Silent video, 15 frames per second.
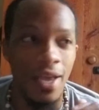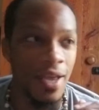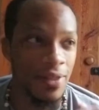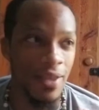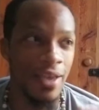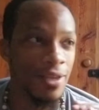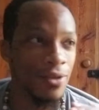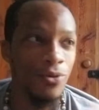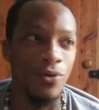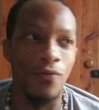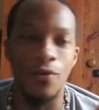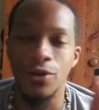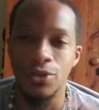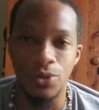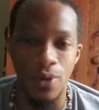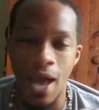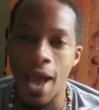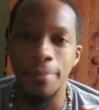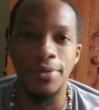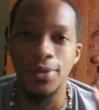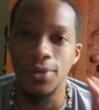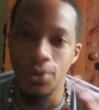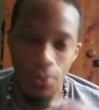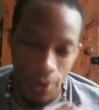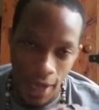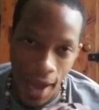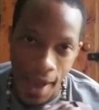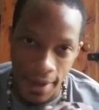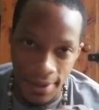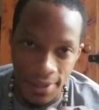and that universal absolute
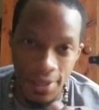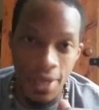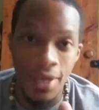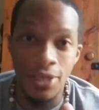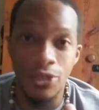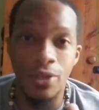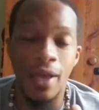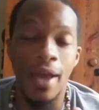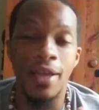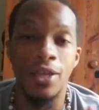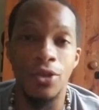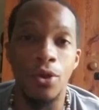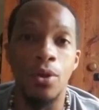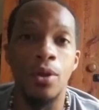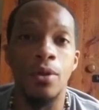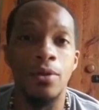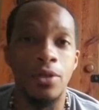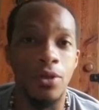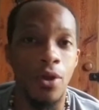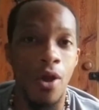guidance, so that you're